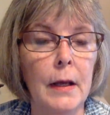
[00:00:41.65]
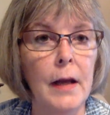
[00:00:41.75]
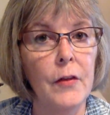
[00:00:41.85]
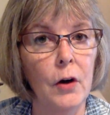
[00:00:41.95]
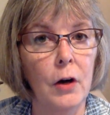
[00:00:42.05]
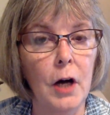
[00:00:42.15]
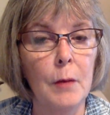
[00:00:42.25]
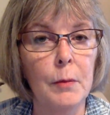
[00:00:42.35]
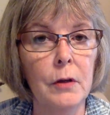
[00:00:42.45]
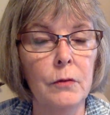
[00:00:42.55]
Now, there are a
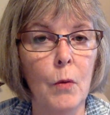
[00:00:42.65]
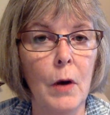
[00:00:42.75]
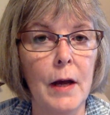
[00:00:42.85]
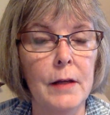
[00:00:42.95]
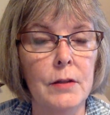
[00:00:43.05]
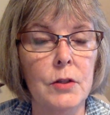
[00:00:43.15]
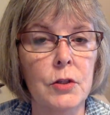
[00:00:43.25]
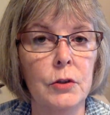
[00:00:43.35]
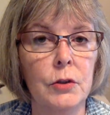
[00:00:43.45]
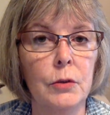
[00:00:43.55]
couple of ways
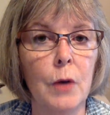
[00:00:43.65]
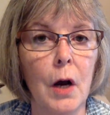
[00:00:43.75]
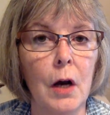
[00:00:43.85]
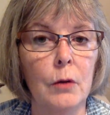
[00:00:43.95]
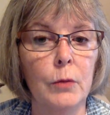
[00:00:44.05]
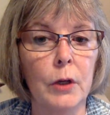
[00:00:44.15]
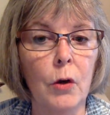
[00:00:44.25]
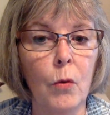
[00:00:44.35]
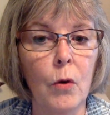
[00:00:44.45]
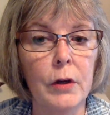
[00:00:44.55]
to
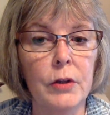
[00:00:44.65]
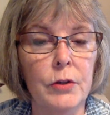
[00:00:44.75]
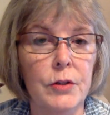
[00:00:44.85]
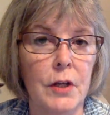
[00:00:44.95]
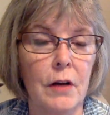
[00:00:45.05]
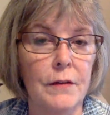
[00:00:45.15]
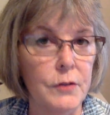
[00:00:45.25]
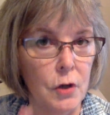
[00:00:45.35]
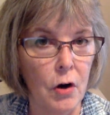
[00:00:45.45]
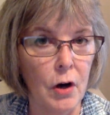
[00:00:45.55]
record yourself
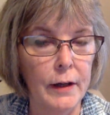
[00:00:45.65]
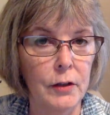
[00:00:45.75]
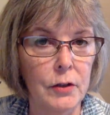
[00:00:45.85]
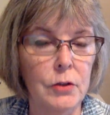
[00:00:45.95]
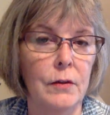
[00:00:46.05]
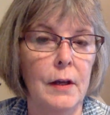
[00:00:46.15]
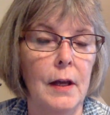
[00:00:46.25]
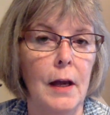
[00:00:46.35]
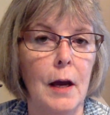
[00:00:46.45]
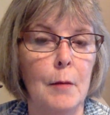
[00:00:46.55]
talking to the
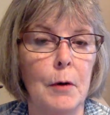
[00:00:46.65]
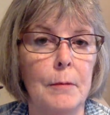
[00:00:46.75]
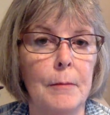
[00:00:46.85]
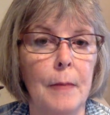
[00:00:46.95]
camera.